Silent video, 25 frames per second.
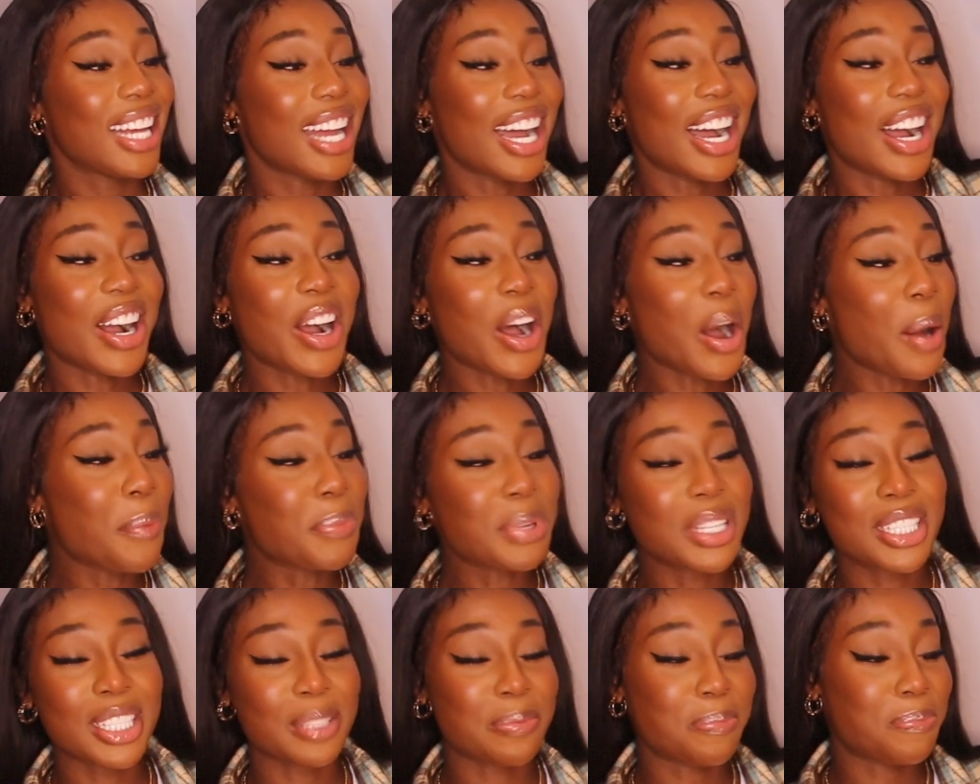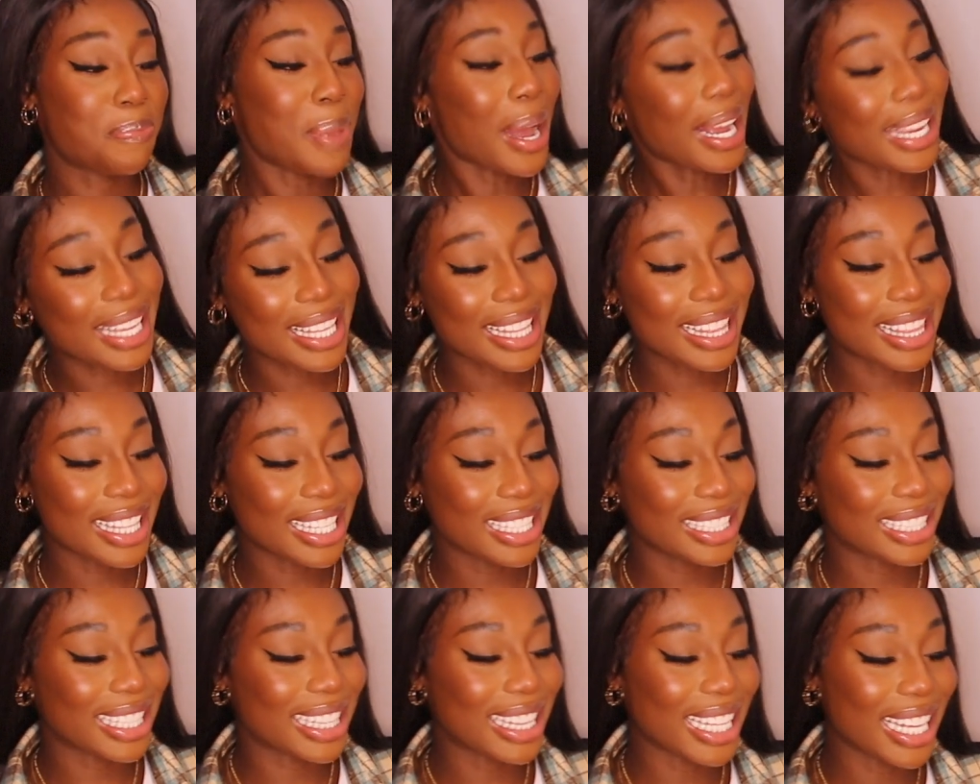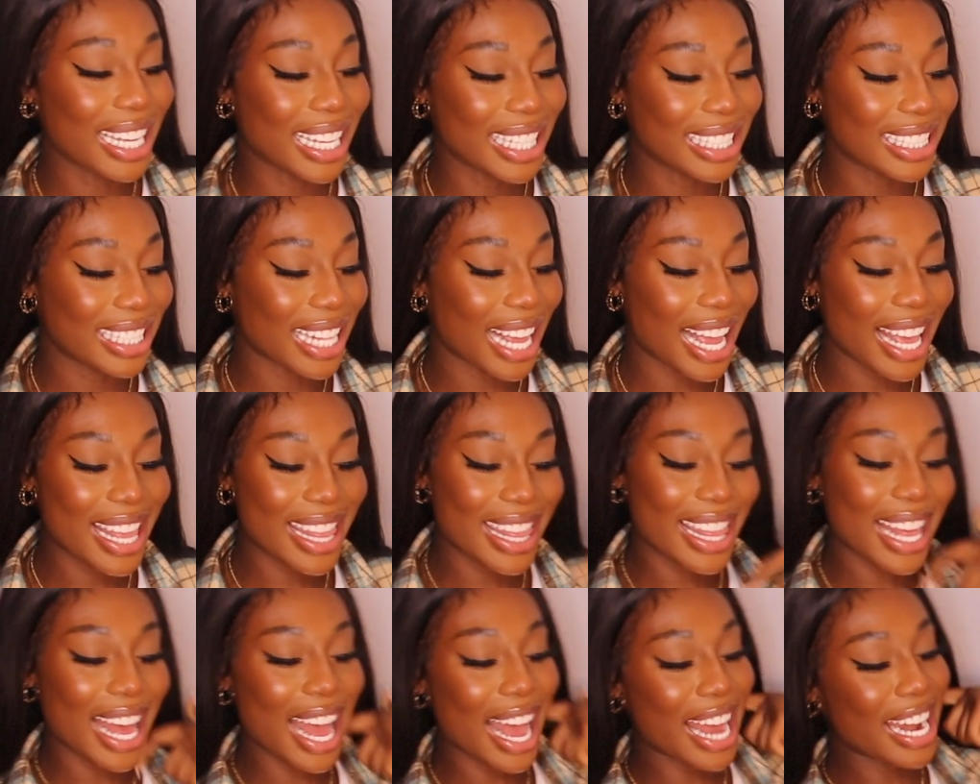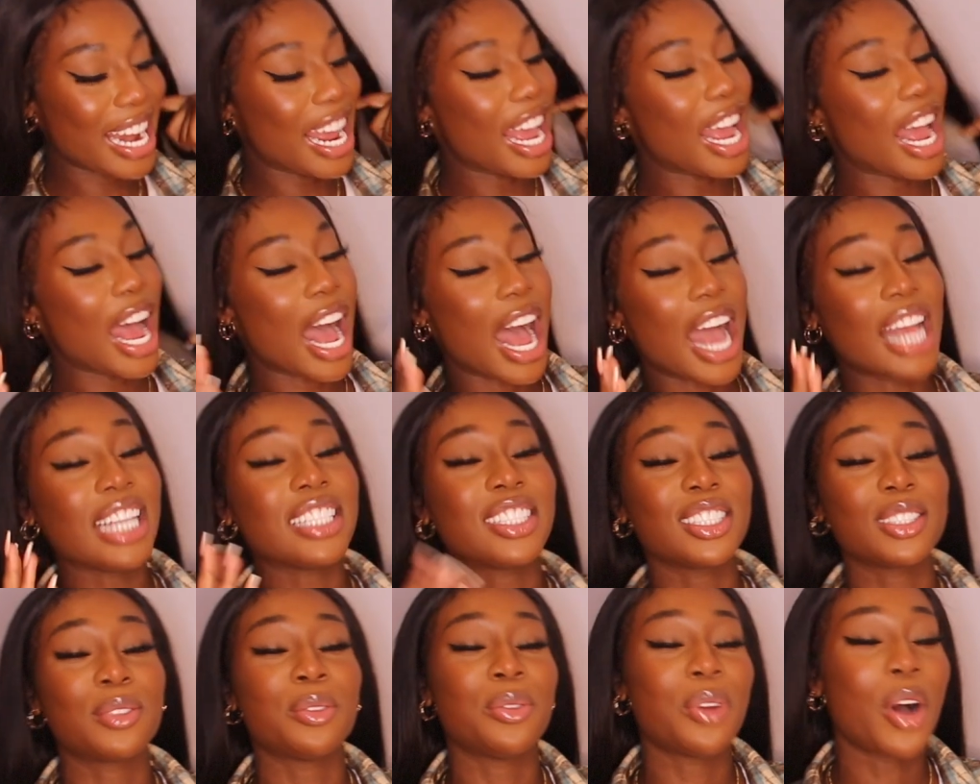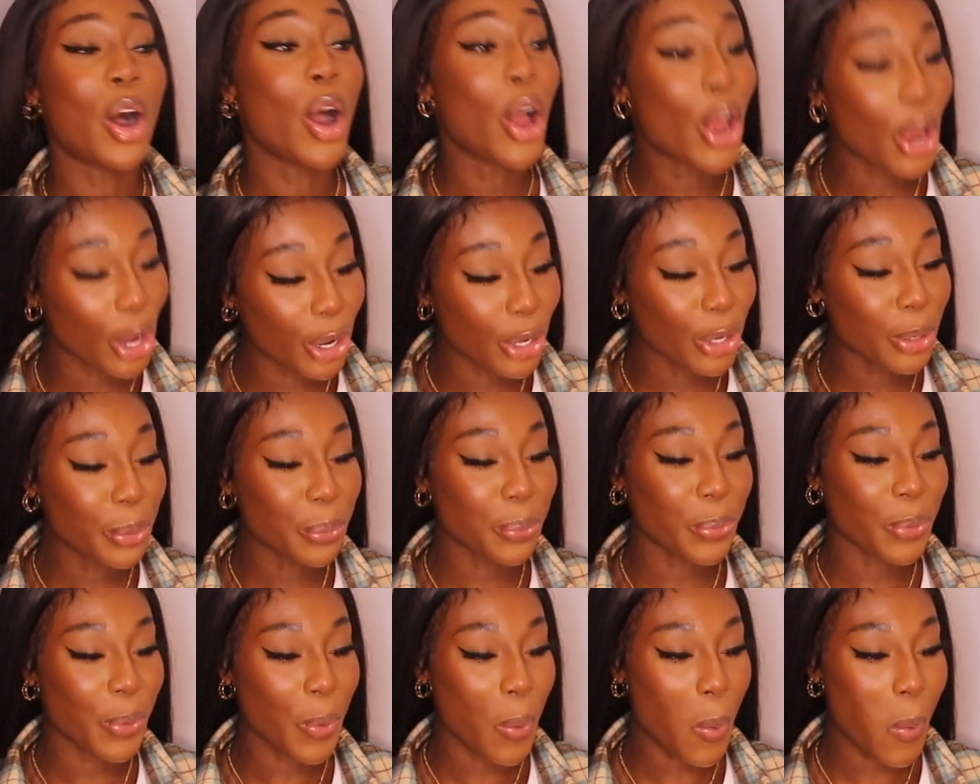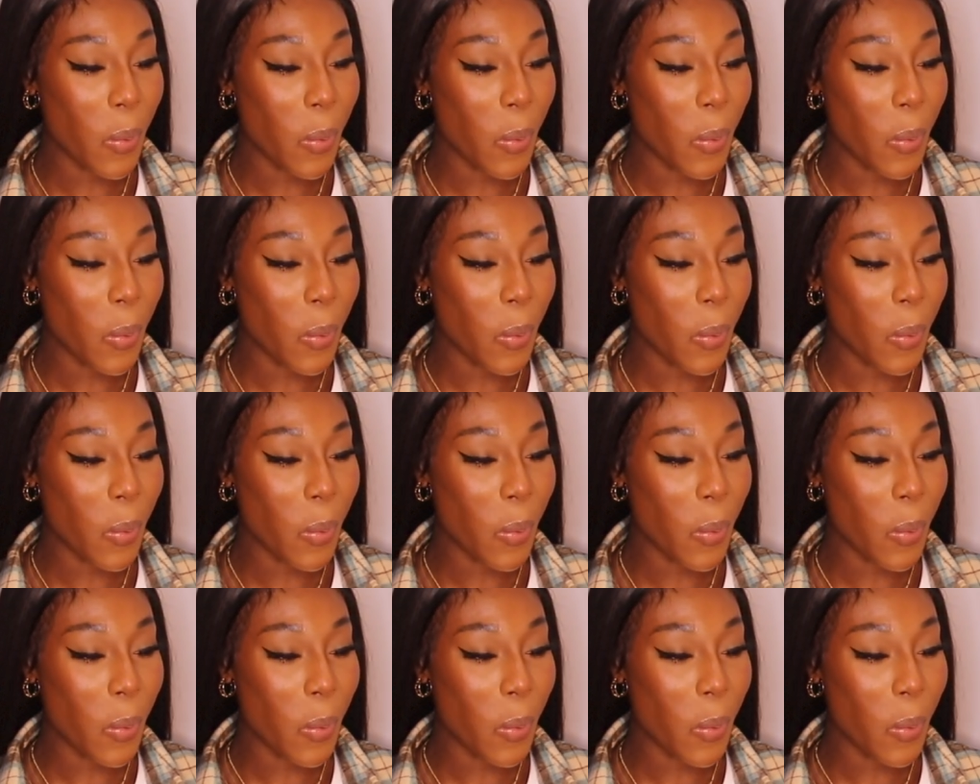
can't be just backing these things like that. And I just hope,